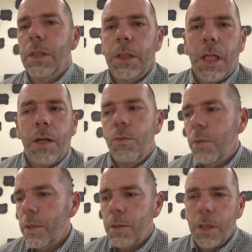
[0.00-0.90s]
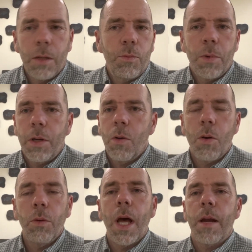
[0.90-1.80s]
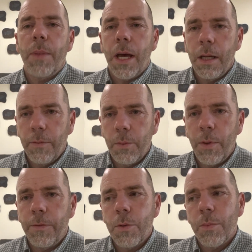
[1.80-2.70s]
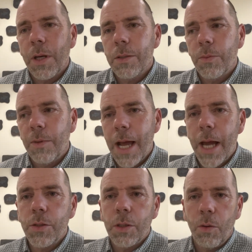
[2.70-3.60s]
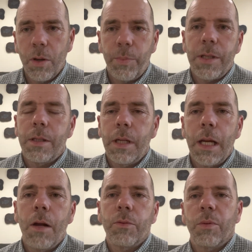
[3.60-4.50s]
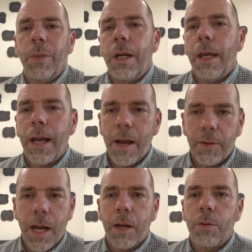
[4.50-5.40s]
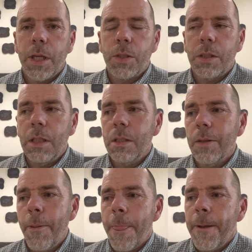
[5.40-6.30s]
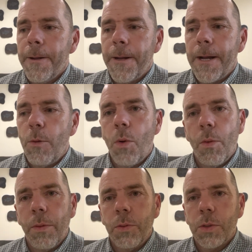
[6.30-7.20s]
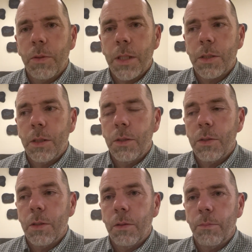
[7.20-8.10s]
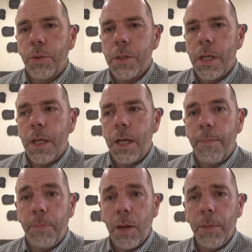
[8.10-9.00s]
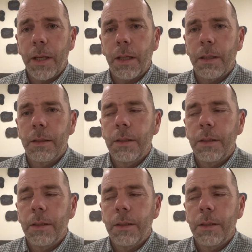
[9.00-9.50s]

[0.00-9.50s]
I don't want to know a whole lot about it before, because when I show up at city council meeting and I've got questions, I want those questions presented in public.